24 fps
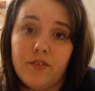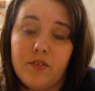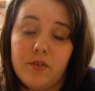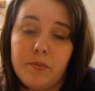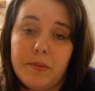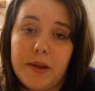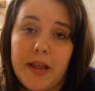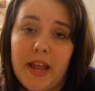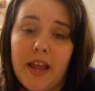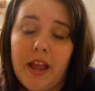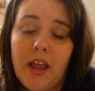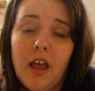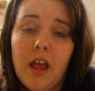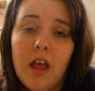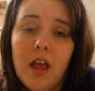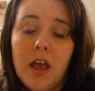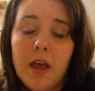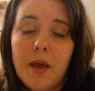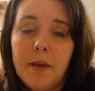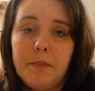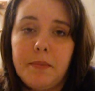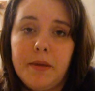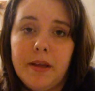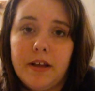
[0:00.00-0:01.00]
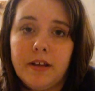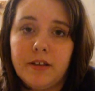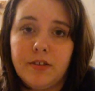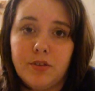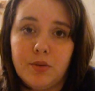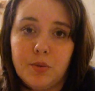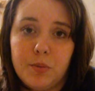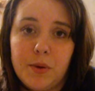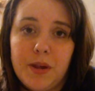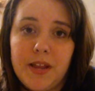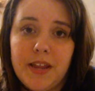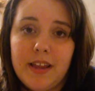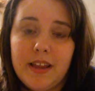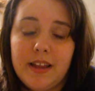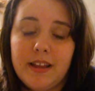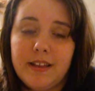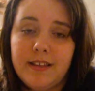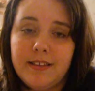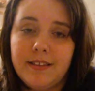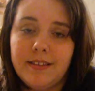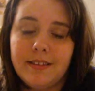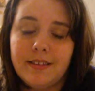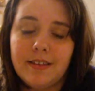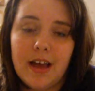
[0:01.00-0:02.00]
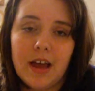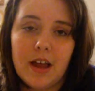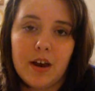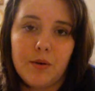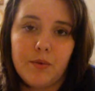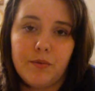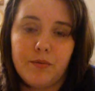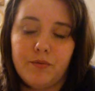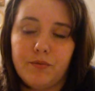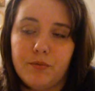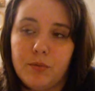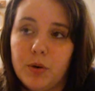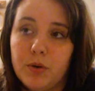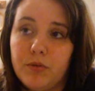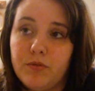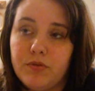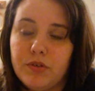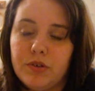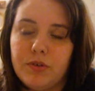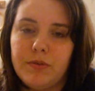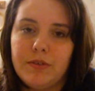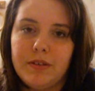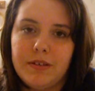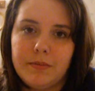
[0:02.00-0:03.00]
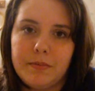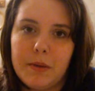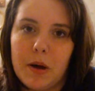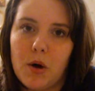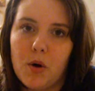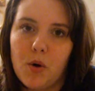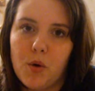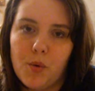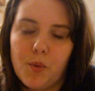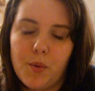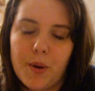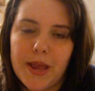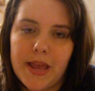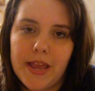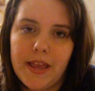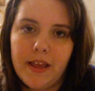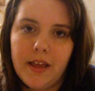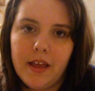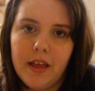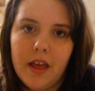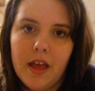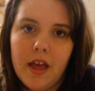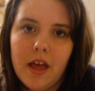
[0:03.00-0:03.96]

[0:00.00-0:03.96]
for me because the weekends is kind of what ruins my whole week.